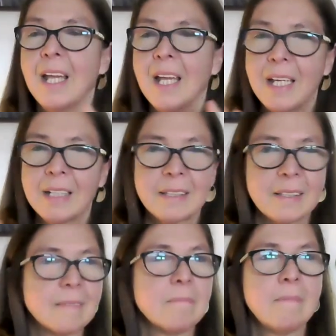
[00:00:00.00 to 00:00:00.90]
it
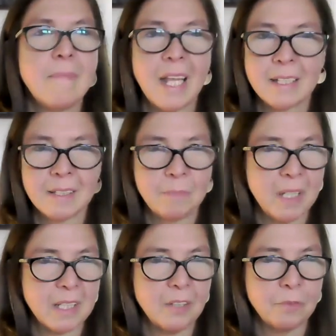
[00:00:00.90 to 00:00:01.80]
makes a
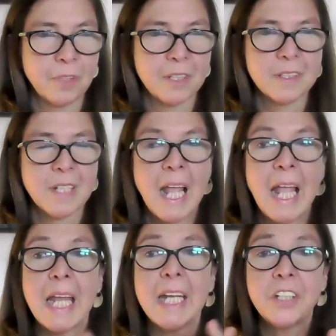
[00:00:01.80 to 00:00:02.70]
big difference.
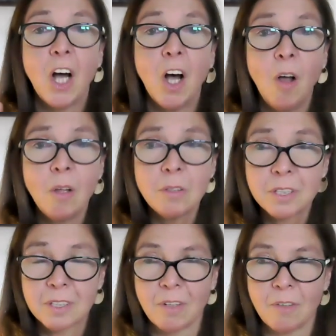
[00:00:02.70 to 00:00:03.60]
It
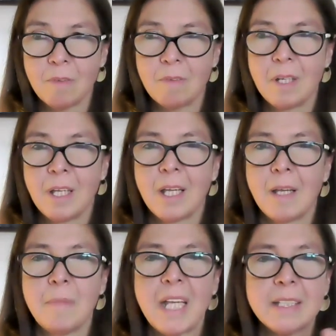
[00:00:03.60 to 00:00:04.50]
also
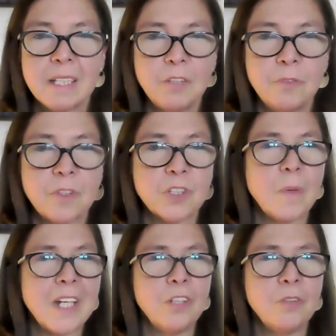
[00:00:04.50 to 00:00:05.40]
makes a difference
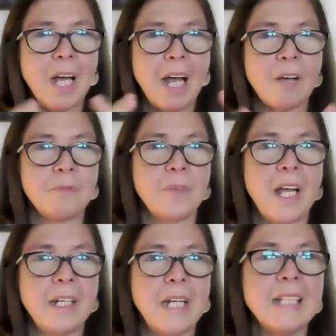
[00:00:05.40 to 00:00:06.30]
when you have
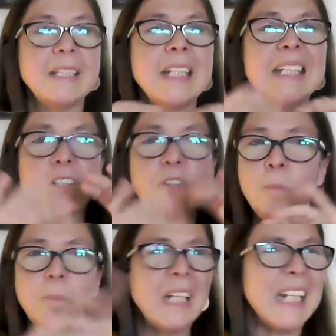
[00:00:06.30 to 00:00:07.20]
a dis
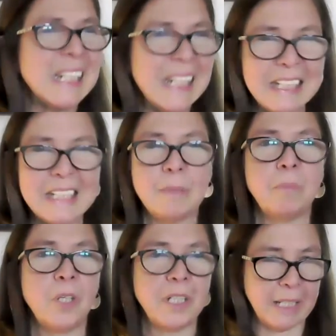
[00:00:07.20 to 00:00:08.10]
completely
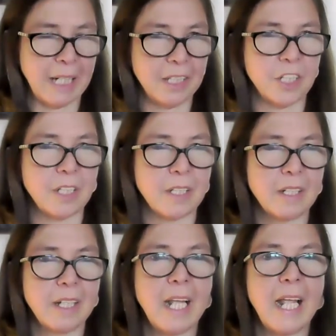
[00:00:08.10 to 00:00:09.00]
disembodied agent.
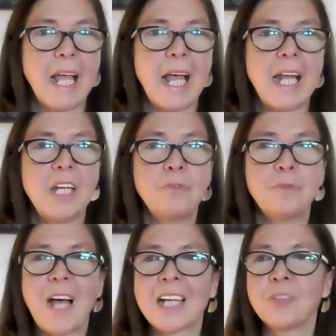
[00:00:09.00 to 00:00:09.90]
And in
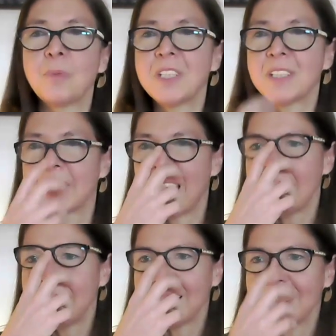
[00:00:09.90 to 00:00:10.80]
fact, we
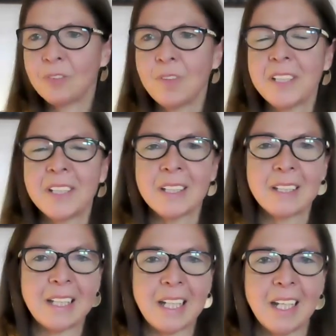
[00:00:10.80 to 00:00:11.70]
studied
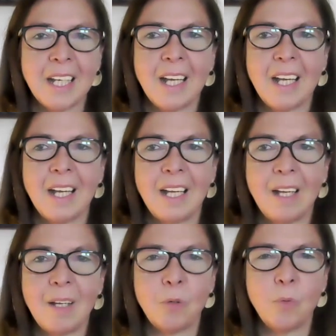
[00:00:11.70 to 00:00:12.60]
recently
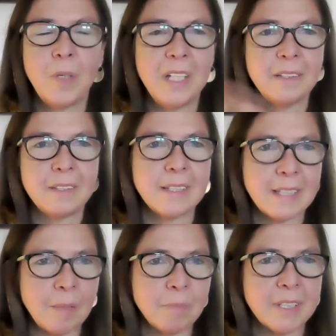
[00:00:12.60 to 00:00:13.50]
uh, with the
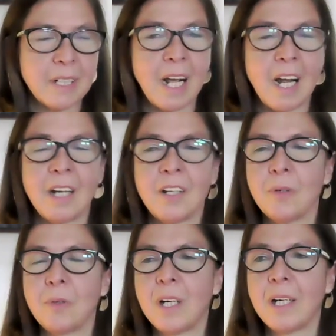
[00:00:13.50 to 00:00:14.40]
same
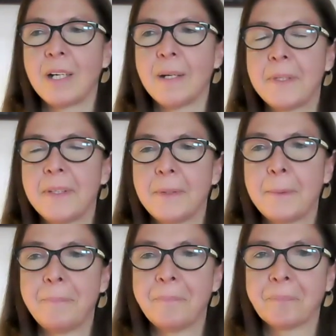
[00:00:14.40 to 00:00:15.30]
scenario uh,
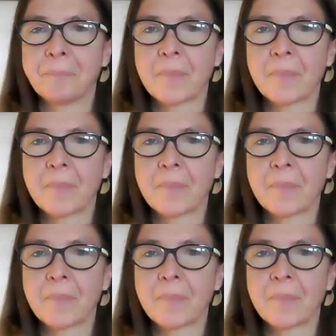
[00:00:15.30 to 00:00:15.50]
the,